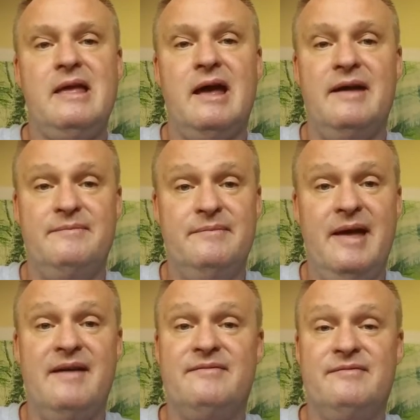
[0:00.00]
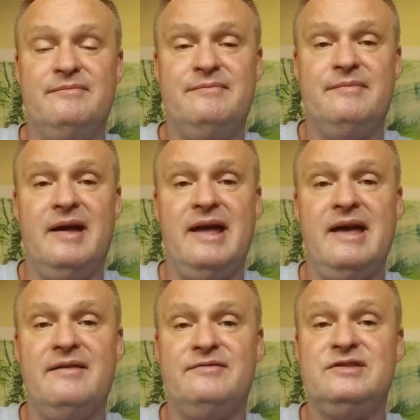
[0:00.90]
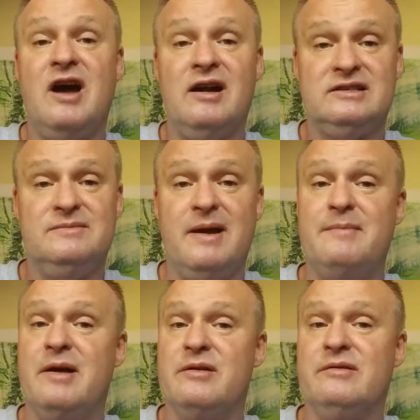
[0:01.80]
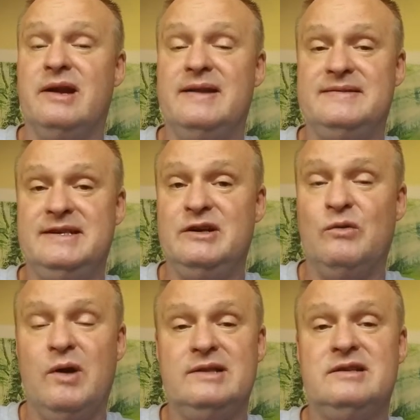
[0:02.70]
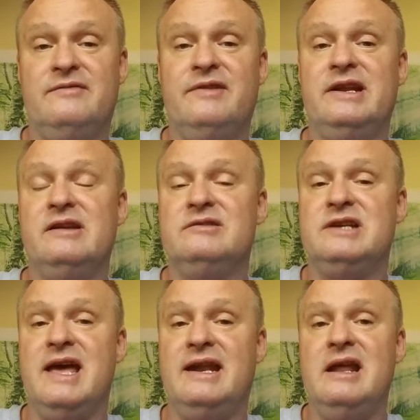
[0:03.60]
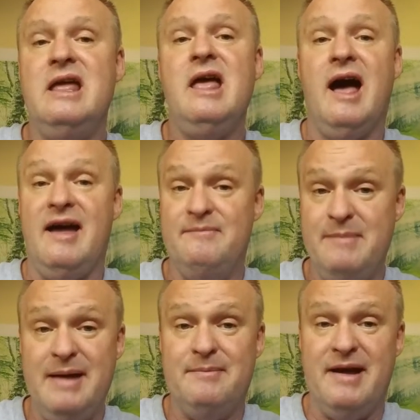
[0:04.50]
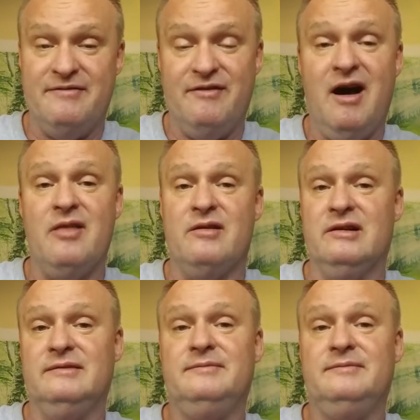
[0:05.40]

I have talked to my mother, and I've seen her once on video chat. I met my father.